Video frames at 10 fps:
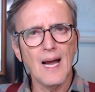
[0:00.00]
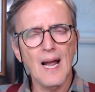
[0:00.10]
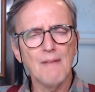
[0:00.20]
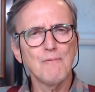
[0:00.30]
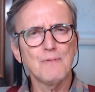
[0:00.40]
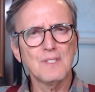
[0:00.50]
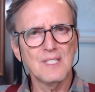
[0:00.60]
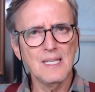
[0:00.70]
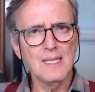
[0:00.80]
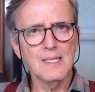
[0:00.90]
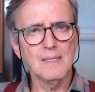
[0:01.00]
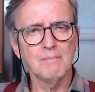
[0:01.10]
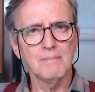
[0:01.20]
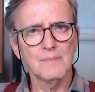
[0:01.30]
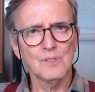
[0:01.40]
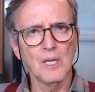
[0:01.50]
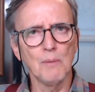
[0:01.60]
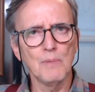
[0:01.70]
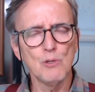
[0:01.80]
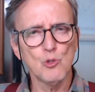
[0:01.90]
I've seen
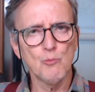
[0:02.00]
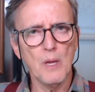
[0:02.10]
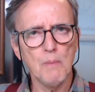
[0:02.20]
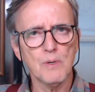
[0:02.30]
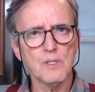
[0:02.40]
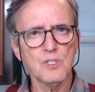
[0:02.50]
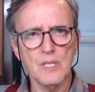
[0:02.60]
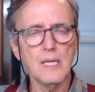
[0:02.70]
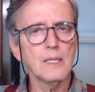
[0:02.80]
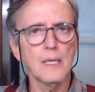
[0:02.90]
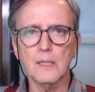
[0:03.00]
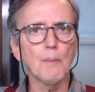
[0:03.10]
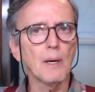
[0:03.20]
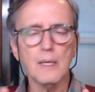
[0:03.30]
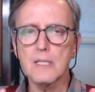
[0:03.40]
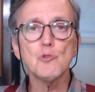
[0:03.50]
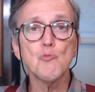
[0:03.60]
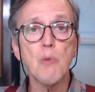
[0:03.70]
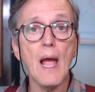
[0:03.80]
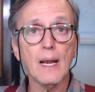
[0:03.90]
some newspapers saying that the market
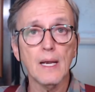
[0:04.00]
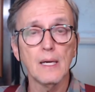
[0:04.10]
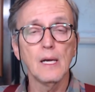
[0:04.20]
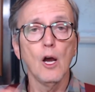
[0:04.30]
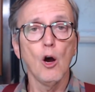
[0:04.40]
is back